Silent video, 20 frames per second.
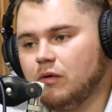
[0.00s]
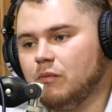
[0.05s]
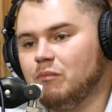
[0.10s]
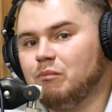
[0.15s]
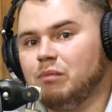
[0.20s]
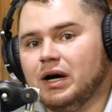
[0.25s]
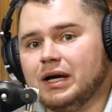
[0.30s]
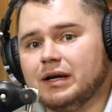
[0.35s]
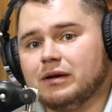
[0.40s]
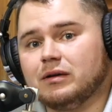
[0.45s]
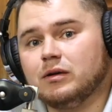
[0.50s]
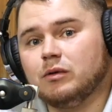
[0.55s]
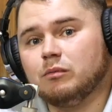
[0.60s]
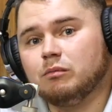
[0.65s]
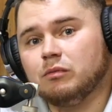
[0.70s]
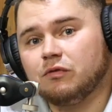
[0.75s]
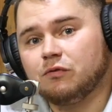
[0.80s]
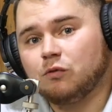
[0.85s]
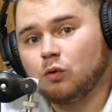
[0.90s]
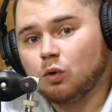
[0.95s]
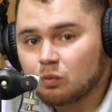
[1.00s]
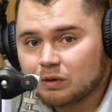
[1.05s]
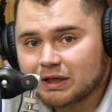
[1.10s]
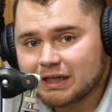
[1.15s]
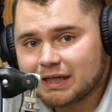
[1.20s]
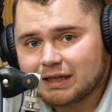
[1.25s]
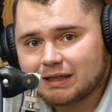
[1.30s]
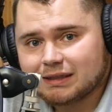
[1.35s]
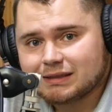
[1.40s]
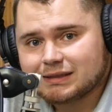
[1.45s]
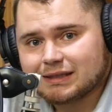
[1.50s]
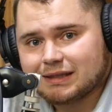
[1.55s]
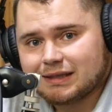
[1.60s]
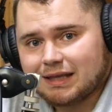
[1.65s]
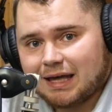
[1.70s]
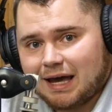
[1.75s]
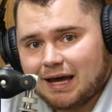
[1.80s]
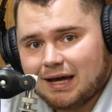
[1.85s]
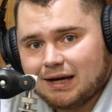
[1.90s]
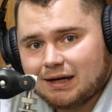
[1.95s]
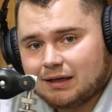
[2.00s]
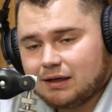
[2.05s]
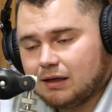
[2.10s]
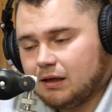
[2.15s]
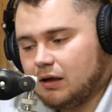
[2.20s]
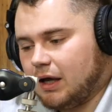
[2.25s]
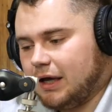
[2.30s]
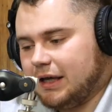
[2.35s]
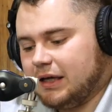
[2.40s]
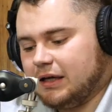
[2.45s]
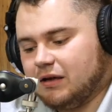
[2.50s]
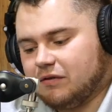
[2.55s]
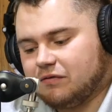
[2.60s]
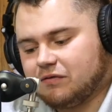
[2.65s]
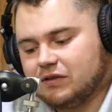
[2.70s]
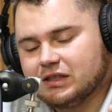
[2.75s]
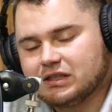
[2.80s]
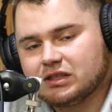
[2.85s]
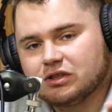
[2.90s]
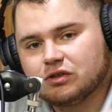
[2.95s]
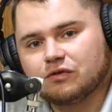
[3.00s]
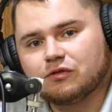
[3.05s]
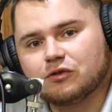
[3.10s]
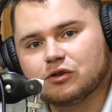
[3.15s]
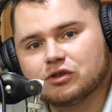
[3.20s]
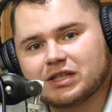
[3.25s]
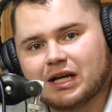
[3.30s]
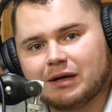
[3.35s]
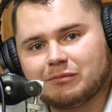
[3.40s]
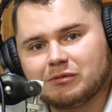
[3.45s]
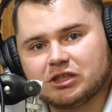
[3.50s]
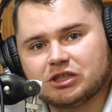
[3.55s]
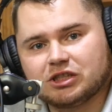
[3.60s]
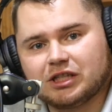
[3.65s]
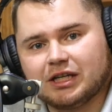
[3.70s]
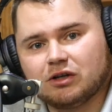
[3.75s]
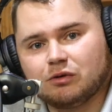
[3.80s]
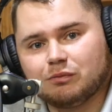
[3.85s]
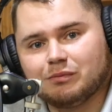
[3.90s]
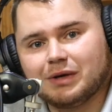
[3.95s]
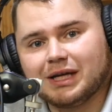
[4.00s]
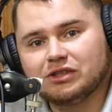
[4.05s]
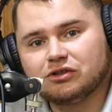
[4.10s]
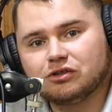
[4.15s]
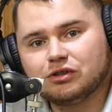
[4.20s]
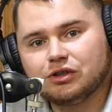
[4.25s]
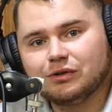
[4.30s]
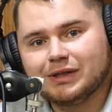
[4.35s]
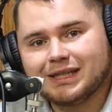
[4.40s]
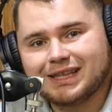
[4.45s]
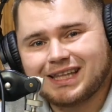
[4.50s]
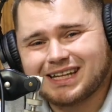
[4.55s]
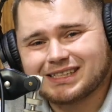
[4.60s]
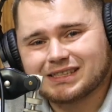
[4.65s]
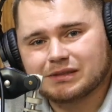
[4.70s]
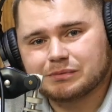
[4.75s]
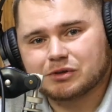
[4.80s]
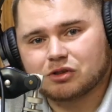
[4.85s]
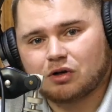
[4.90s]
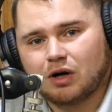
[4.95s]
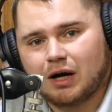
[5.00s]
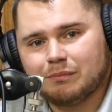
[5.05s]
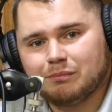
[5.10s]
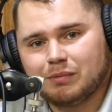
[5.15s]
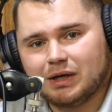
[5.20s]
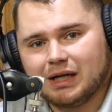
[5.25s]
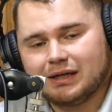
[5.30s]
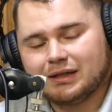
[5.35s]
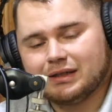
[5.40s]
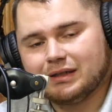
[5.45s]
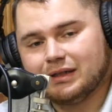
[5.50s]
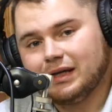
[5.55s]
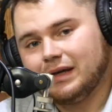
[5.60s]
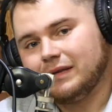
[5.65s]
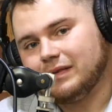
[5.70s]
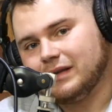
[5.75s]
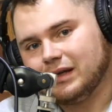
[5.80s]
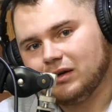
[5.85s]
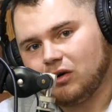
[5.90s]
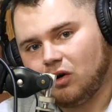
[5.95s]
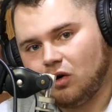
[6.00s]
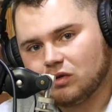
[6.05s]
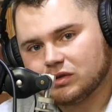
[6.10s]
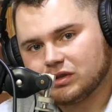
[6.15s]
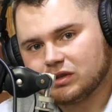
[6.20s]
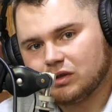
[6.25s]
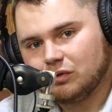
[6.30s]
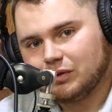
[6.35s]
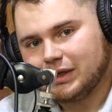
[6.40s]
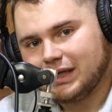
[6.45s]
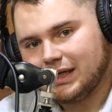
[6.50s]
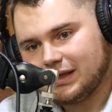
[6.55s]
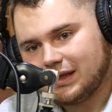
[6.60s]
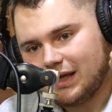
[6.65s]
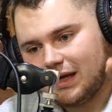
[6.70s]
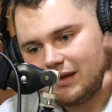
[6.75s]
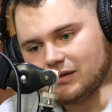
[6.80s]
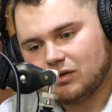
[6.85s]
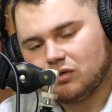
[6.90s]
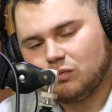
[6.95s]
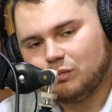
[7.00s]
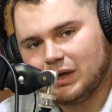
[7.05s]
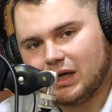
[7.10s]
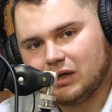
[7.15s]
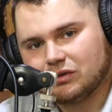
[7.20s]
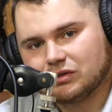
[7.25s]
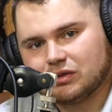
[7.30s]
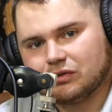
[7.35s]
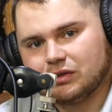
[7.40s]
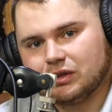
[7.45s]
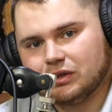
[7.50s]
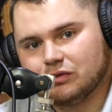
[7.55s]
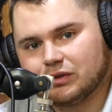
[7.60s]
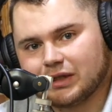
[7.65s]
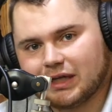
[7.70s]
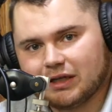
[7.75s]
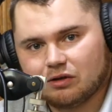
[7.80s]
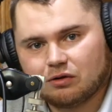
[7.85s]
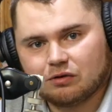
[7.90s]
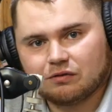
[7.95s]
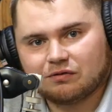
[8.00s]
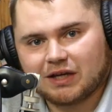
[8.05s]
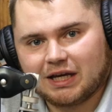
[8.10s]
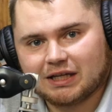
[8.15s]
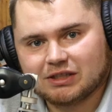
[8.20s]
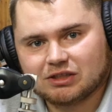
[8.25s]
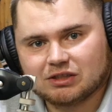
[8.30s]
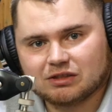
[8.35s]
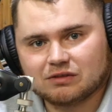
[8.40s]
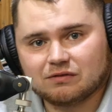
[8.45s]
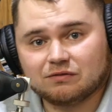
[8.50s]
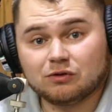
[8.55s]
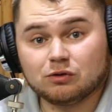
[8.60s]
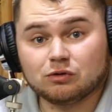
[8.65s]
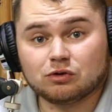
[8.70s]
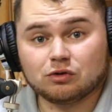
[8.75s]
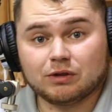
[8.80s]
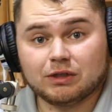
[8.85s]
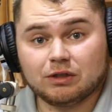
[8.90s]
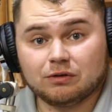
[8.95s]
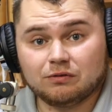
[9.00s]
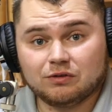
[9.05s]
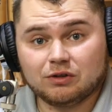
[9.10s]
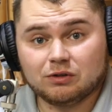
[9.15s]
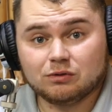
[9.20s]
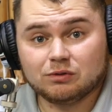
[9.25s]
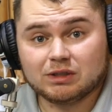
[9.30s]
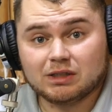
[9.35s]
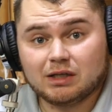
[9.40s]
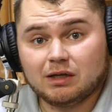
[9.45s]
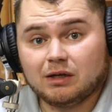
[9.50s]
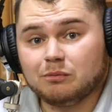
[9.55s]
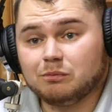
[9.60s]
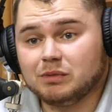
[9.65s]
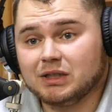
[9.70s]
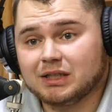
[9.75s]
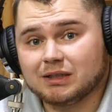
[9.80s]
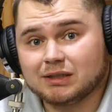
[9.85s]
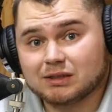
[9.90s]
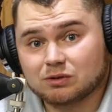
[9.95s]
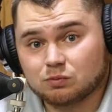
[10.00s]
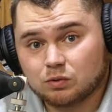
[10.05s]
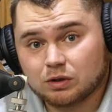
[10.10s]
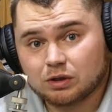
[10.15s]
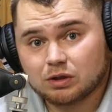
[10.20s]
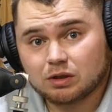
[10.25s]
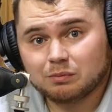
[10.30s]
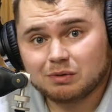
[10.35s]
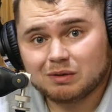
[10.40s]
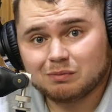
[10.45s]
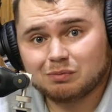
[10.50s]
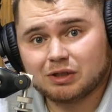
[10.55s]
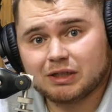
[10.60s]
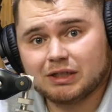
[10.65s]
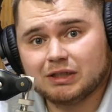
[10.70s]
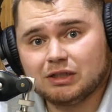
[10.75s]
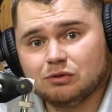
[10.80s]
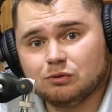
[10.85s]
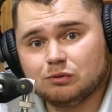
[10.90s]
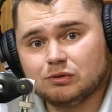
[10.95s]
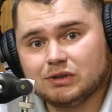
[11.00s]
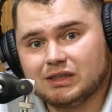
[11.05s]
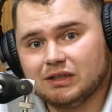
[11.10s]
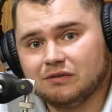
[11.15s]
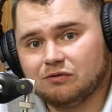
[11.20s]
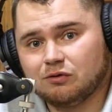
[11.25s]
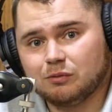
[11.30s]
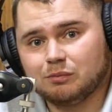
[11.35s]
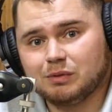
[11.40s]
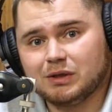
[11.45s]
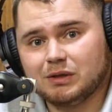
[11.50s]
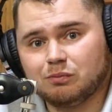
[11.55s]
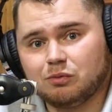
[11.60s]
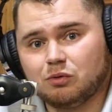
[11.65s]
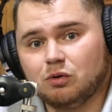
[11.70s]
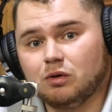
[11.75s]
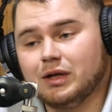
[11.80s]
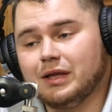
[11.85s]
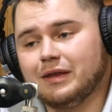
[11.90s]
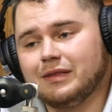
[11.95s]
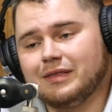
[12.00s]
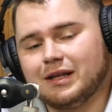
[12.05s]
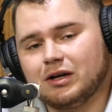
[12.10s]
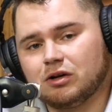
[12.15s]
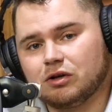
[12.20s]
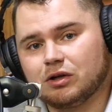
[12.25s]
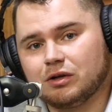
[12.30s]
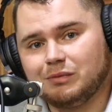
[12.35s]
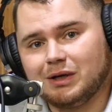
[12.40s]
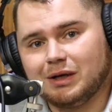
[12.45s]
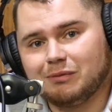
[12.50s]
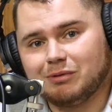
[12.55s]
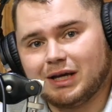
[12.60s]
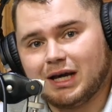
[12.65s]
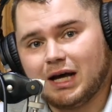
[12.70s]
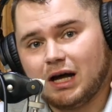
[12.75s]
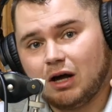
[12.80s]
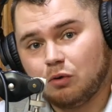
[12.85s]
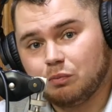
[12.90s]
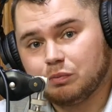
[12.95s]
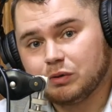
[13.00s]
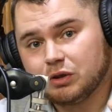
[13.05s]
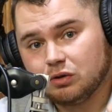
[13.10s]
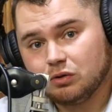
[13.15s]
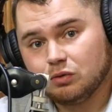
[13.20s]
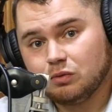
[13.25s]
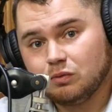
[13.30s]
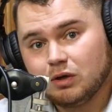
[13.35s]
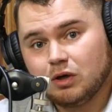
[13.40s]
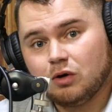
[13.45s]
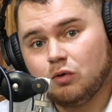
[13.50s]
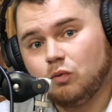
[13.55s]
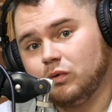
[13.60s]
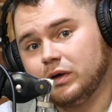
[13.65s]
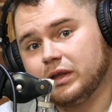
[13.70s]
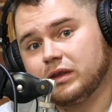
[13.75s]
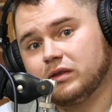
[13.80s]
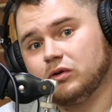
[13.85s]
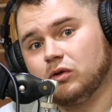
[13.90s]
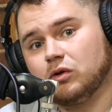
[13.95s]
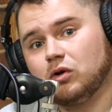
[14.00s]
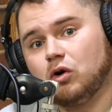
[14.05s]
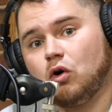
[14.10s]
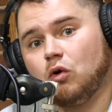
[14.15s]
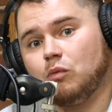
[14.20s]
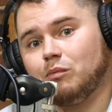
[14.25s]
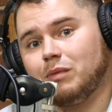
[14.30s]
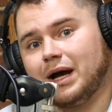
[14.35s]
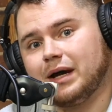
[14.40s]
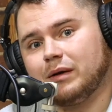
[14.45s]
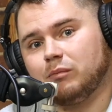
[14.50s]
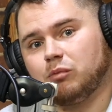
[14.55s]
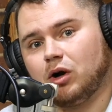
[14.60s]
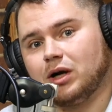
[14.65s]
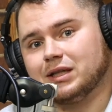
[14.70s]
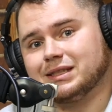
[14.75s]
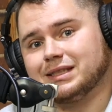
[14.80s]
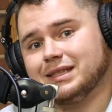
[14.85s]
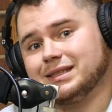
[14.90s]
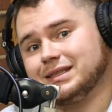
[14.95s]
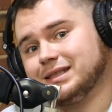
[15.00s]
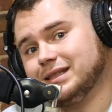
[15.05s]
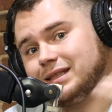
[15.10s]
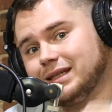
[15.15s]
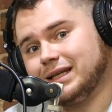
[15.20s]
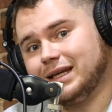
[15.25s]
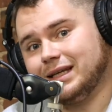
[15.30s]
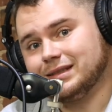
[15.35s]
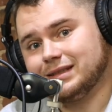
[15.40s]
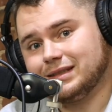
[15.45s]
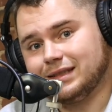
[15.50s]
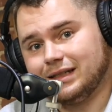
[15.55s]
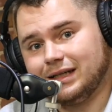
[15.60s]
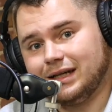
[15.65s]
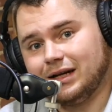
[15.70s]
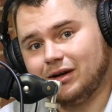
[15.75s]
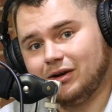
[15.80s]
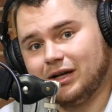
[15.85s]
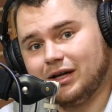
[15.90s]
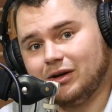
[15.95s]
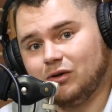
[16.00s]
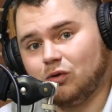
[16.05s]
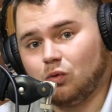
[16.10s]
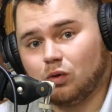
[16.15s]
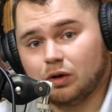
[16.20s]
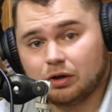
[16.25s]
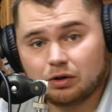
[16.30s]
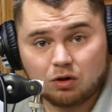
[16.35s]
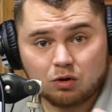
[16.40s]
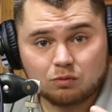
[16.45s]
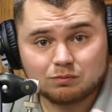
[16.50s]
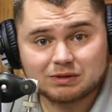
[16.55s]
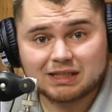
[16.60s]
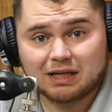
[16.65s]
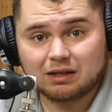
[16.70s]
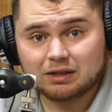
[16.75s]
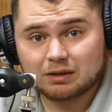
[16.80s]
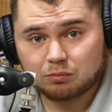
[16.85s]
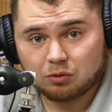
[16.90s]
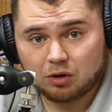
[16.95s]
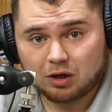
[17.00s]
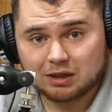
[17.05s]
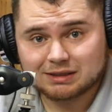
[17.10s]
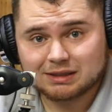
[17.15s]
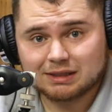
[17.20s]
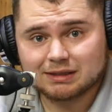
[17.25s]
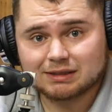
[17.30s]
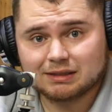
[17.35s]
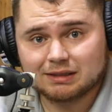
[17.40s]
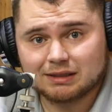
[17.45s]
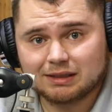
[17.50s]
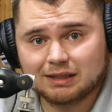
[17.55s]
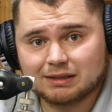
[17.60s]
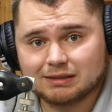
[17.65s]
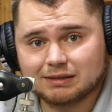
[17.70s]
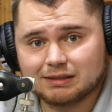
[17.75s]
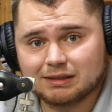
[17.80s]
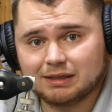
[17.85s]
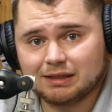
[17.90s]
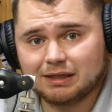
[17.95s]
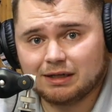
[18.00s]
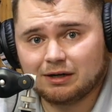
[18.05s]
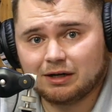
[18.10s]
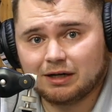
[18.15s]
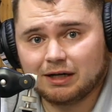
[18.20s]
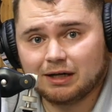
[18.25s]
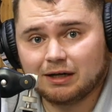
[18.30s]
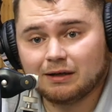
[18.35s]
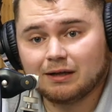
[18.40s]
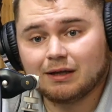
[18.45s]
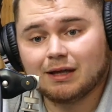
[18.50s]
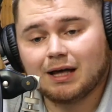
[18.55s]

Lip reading: But before we get into that, if this is your first time to the channel, make sure you hit that subscribe button. Then also hit that little bell so that you'll get notifications of future interviews, because we're going to be bringing you different people that are going to be able to help you with your home buying process in the Kansas City area or your home selling process in the Kansas City area.